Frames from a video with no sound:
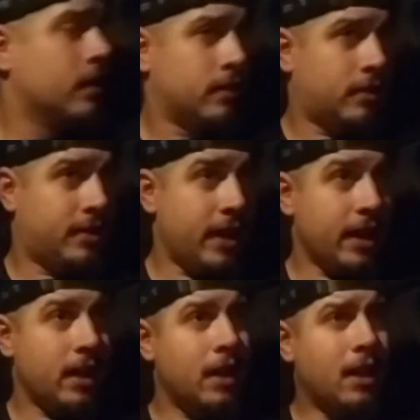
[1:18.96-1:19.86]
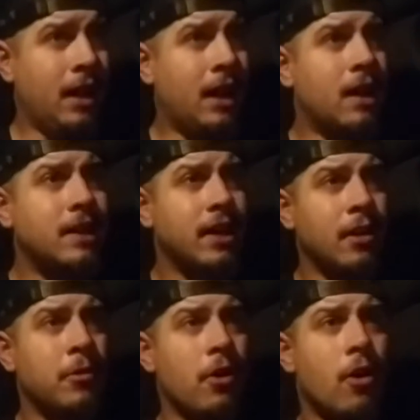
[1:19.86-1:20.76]
See,
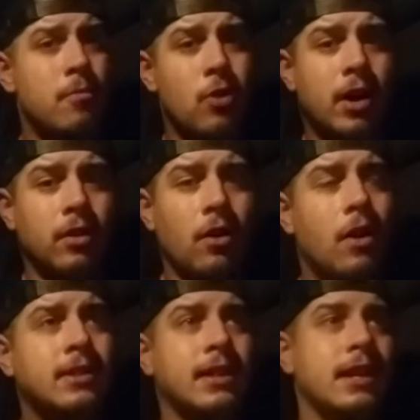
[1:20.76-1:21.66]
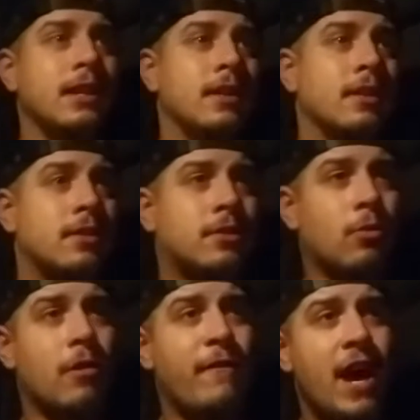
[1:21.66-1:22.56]
dealing with a heartbreak or loss in any
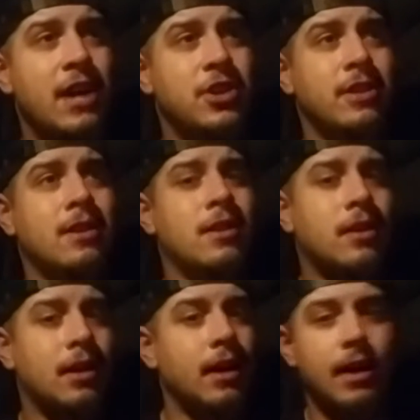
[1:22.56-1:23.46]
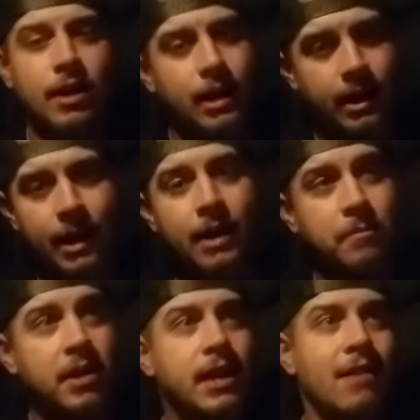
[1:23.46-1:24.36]
sort of fashion, it
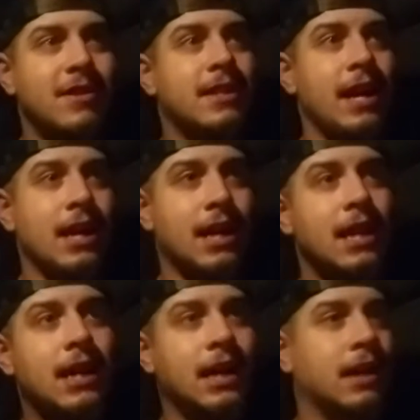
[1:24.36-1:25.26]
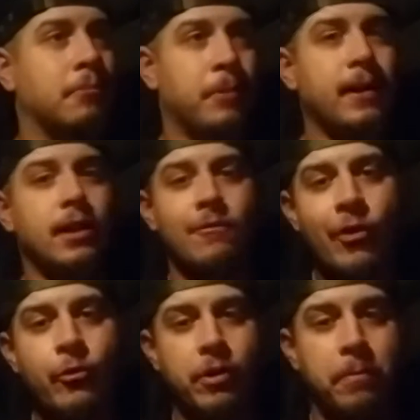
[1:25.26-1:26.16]
can be devastating, and it can completely
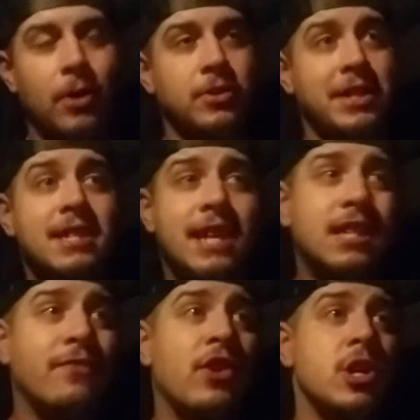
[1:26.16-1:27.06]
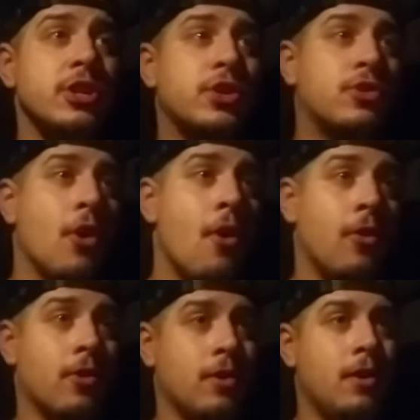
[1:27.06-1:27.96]
ruin a person. It takes a very
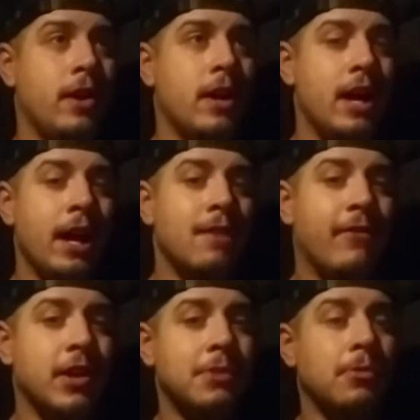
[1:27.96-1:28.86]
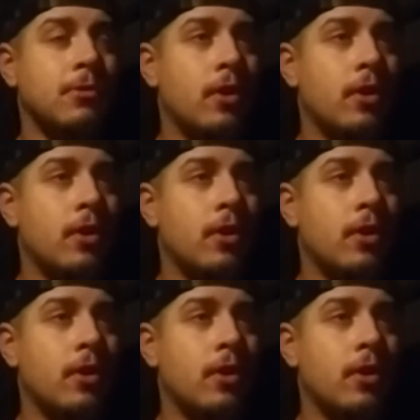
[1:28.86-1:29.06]
strong individual